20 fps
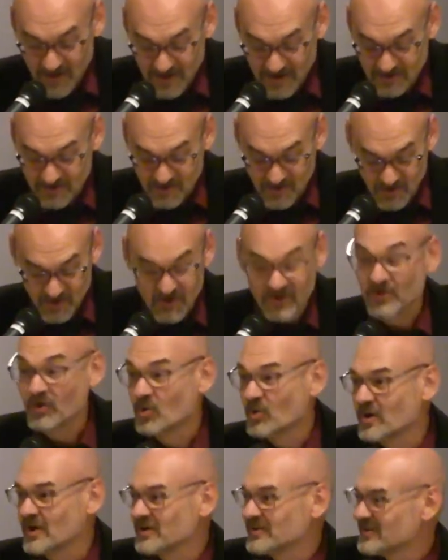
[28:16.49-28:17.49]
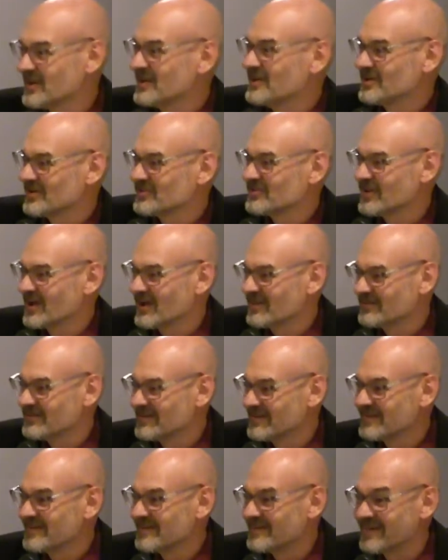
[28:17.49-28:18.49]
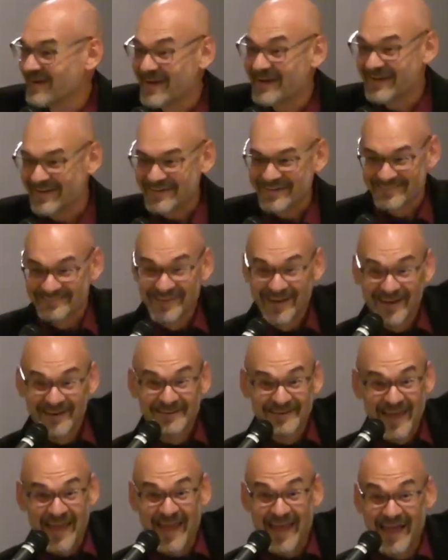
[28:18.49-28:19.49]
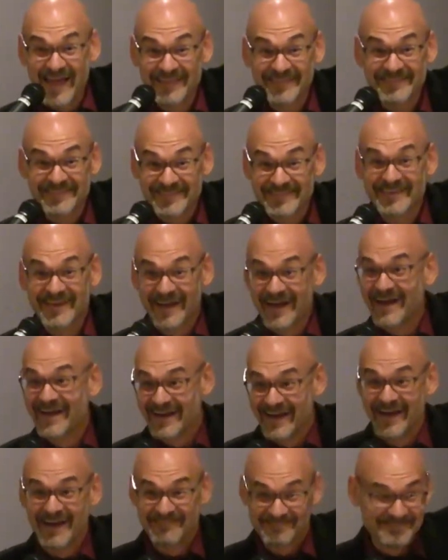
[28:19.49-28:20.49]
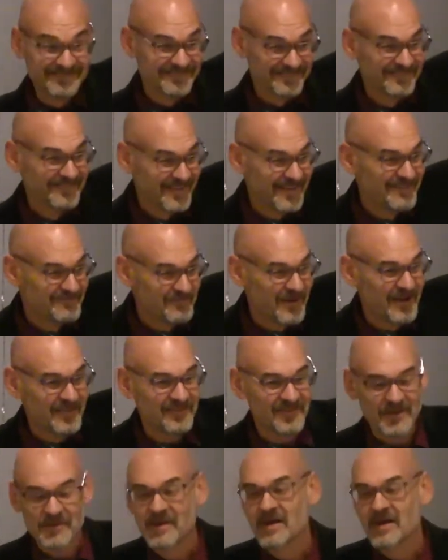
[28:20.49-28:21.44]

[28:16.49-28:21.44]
until you can orientate yourself. Right? Come on, hands. Yeah, mine's up.